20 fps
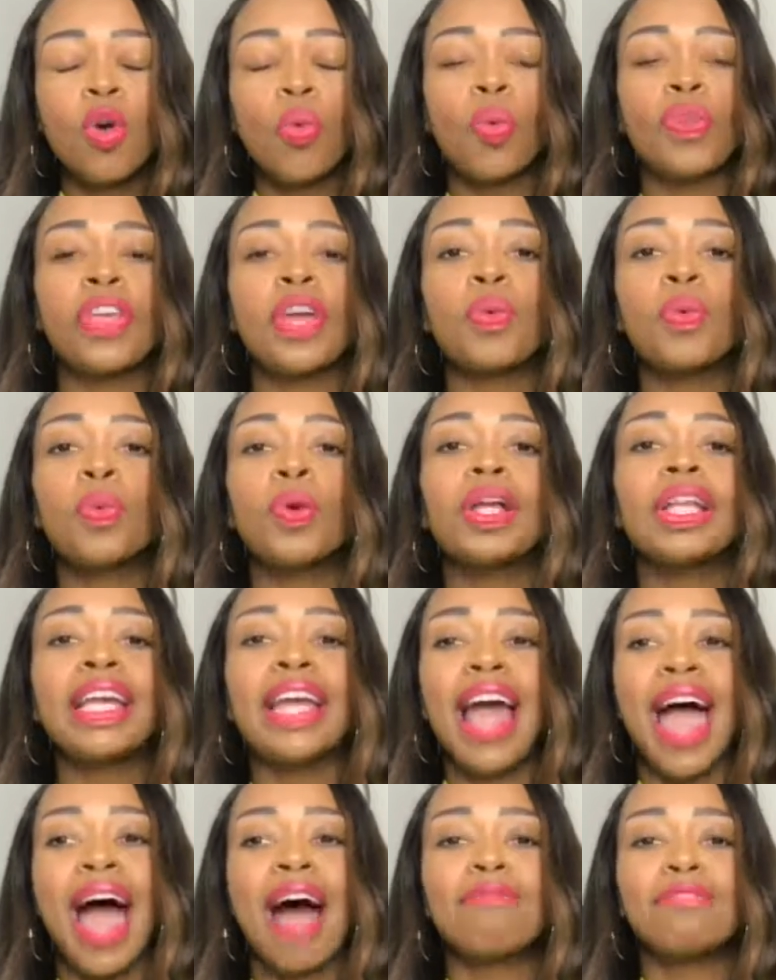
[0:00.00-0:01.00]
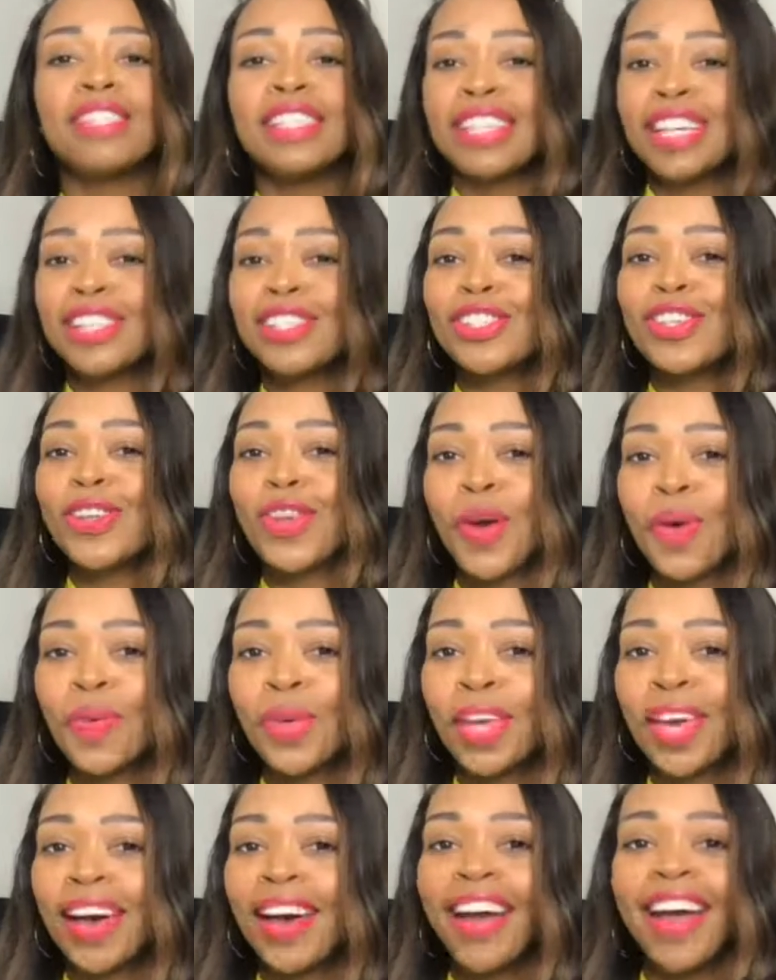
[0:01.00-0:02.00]
Well, they really have to get to know
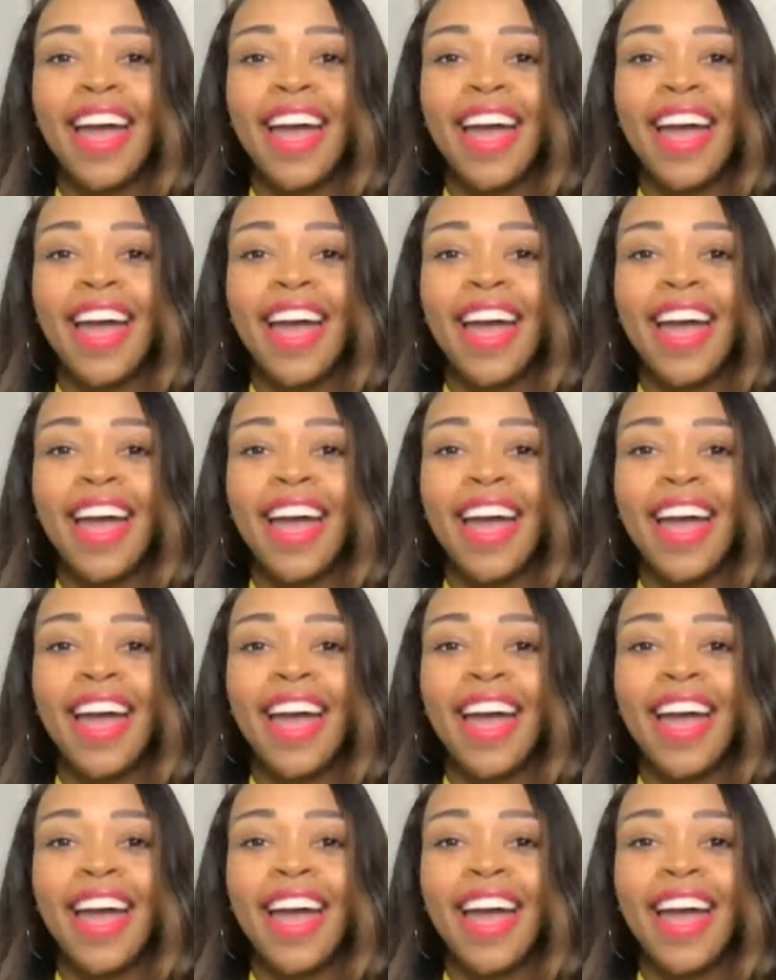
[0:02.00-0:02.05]
you.